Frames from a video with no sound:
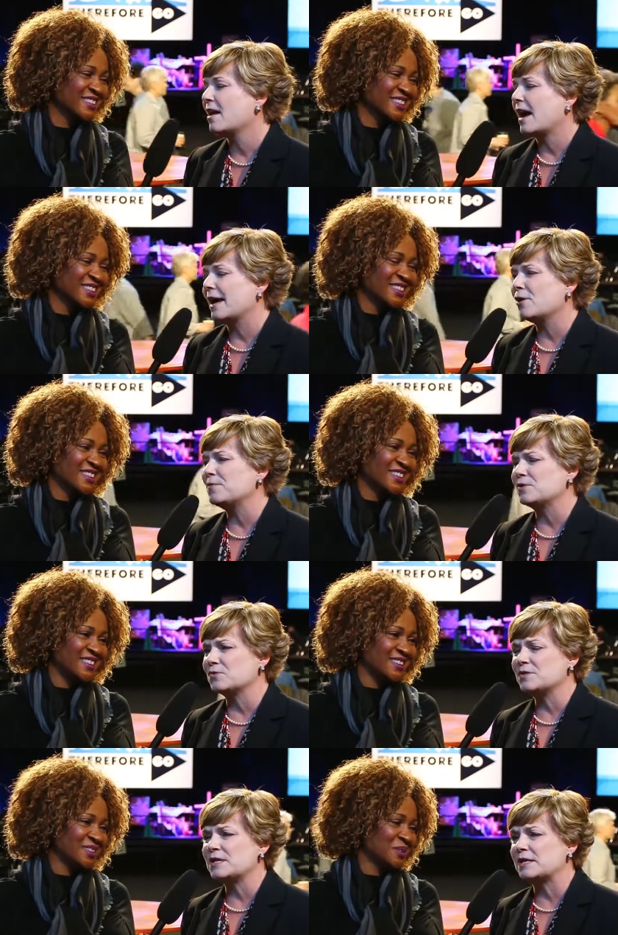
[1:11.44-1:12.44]
Speaker 1: I hope that
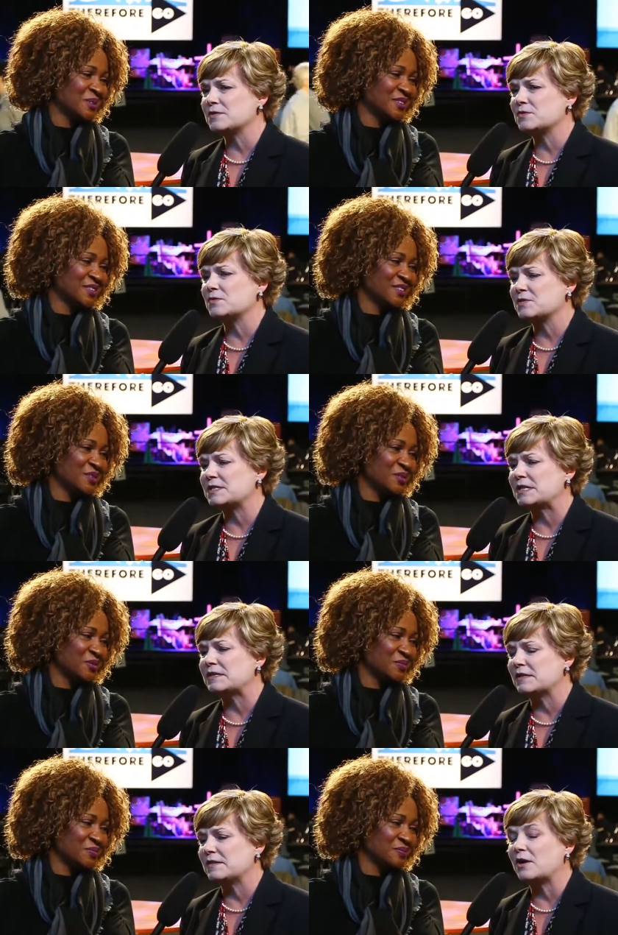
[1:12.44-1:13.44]
North Texas will see
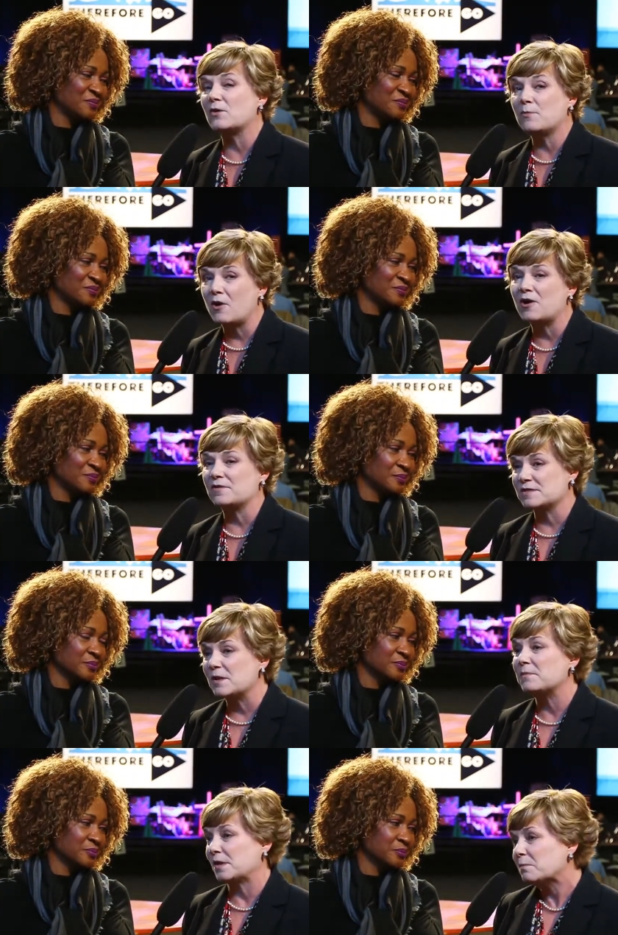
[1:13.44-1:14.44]
that they're a part of
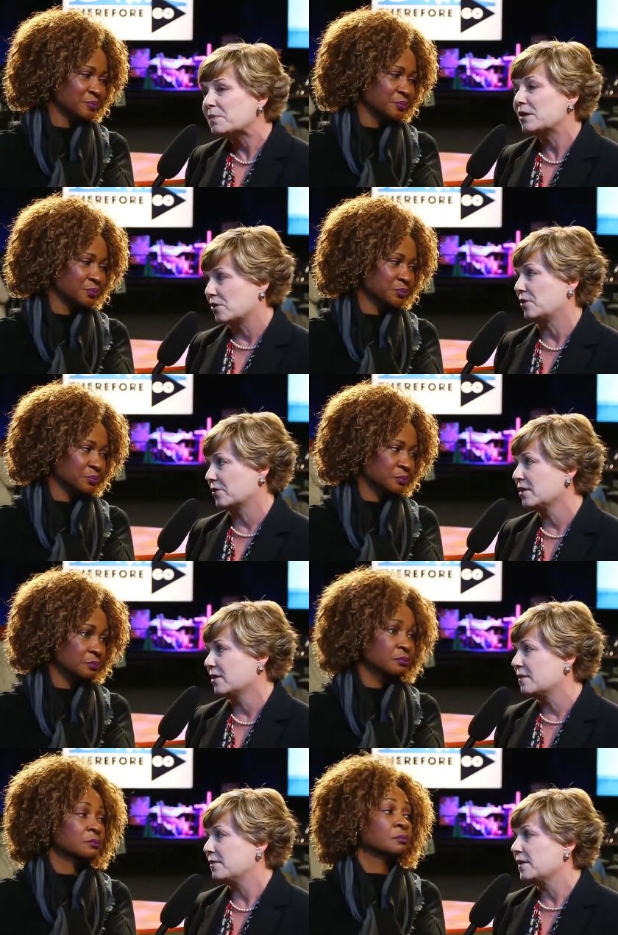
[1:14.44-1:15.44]
something bigger
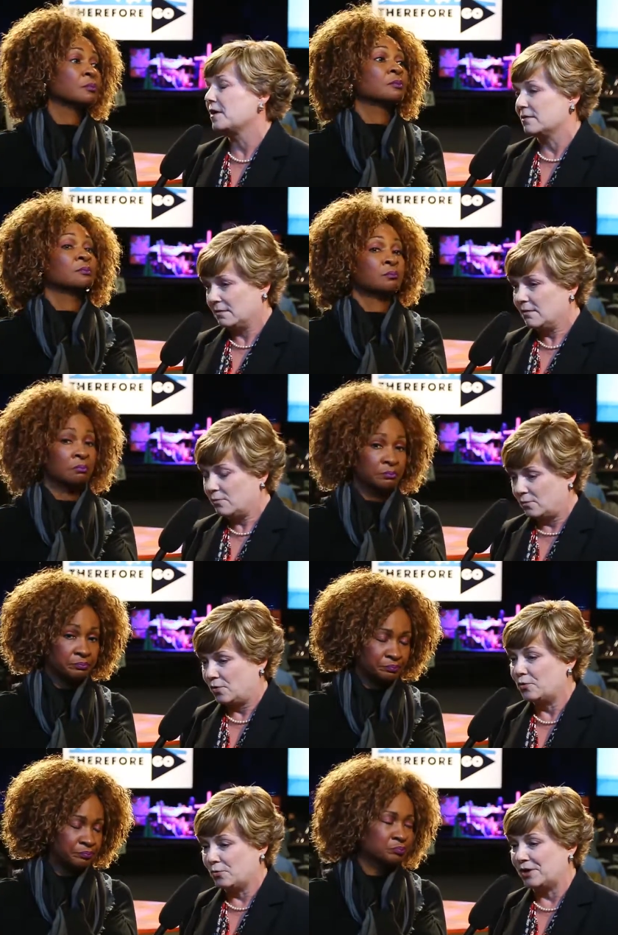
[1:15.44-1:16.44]
than
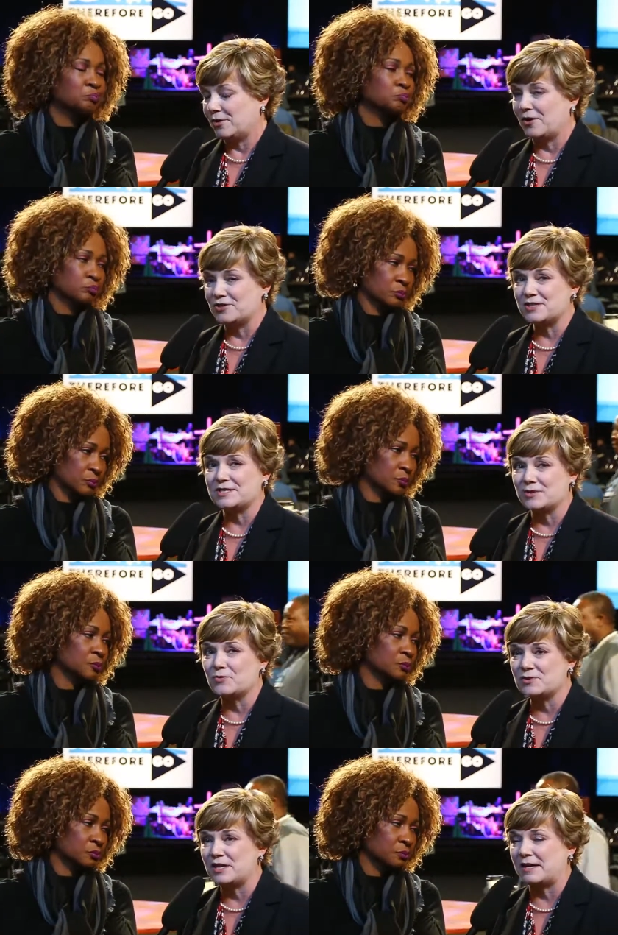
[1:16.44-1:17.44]
who we are just in
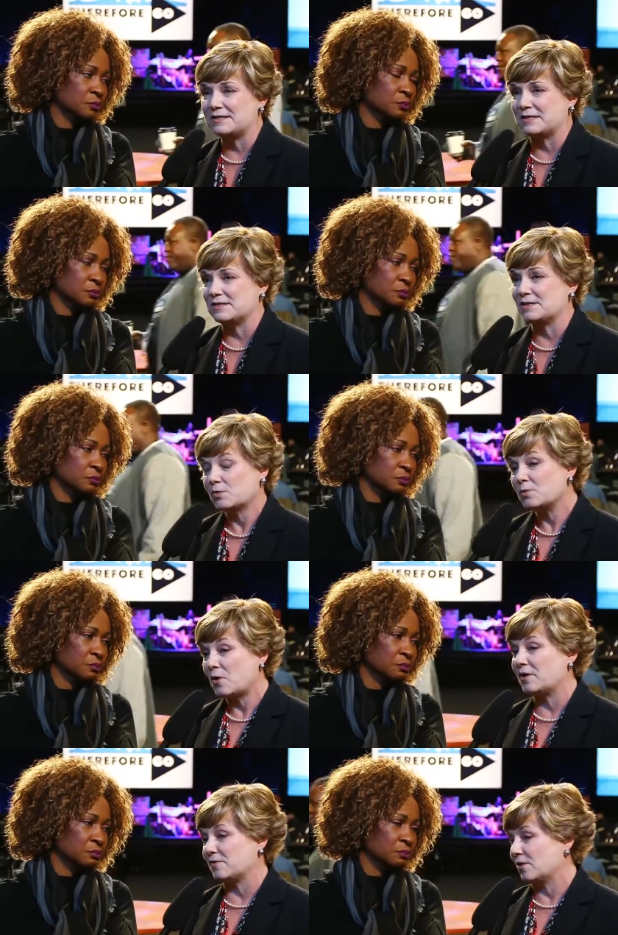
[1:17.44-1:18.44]
North Texas, that we're
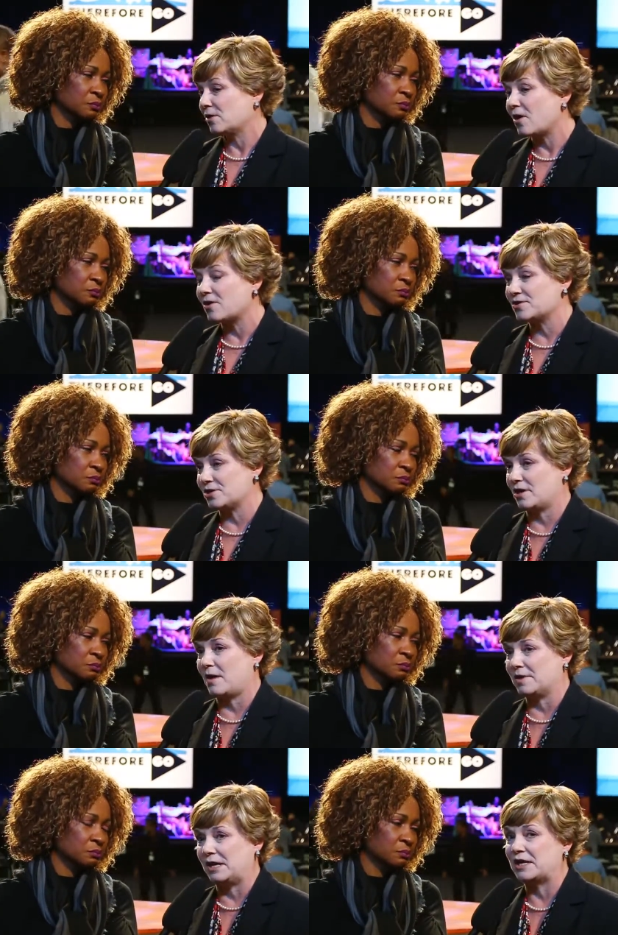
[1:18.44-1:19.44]
part of a large
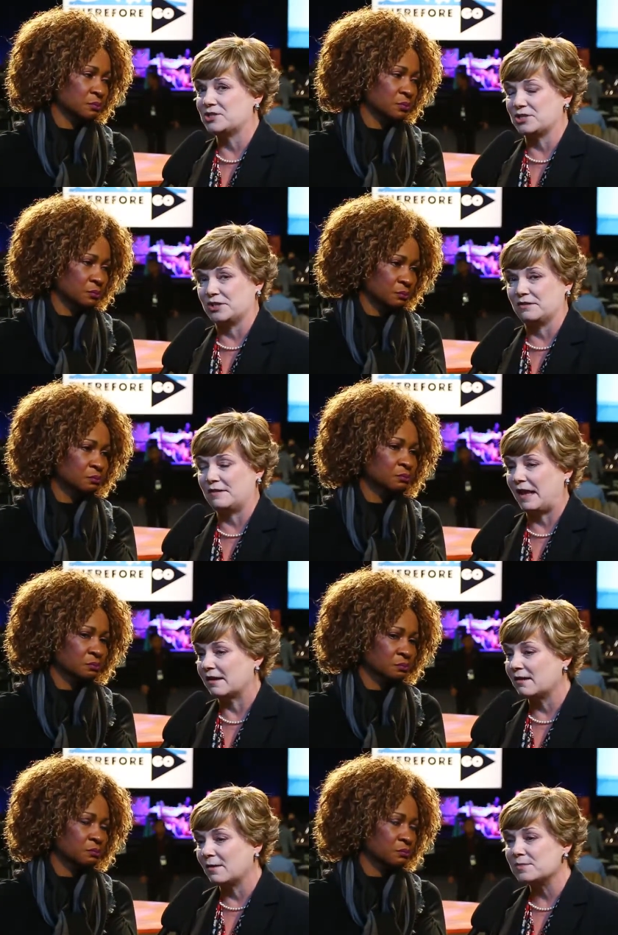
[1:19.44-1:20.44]
denomination that
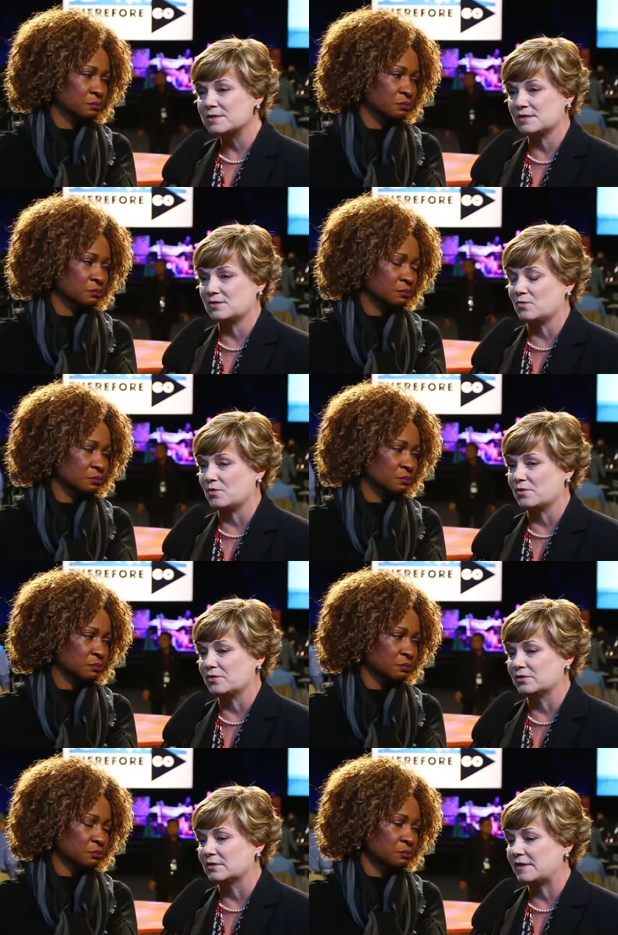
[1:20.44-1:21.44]
encompasses the
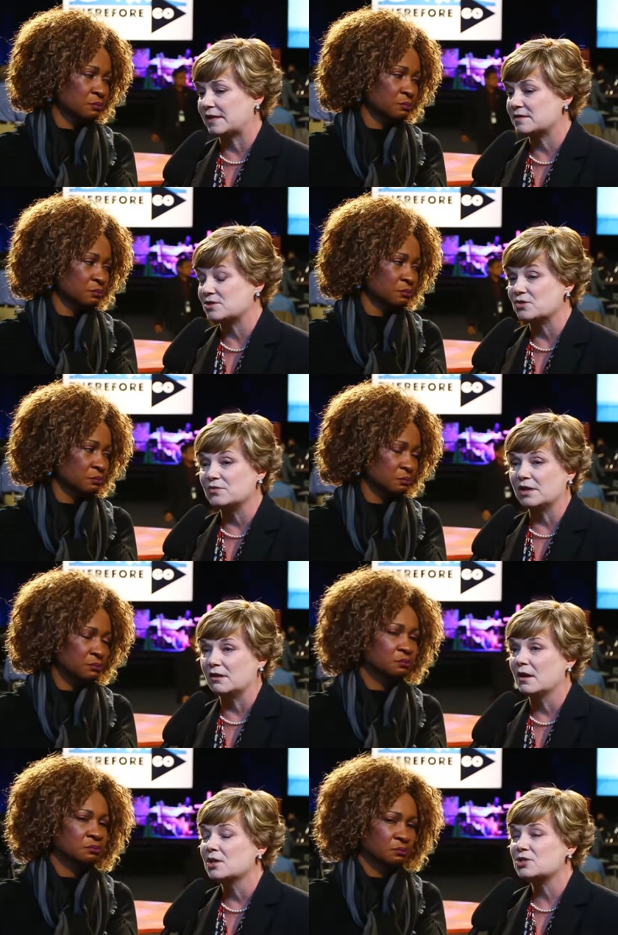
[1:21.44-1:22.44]
world, that's
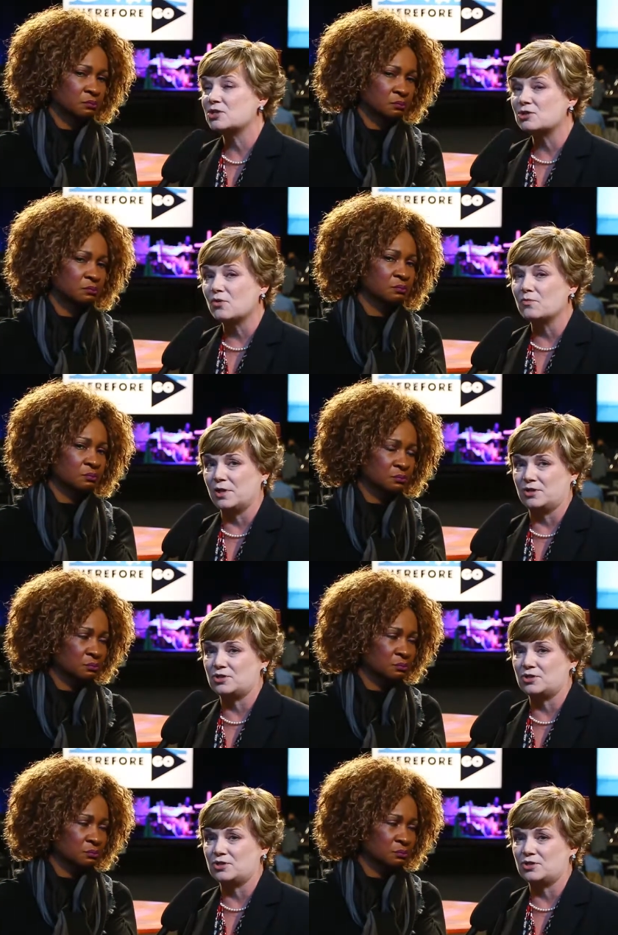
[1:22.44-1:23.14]
doing so much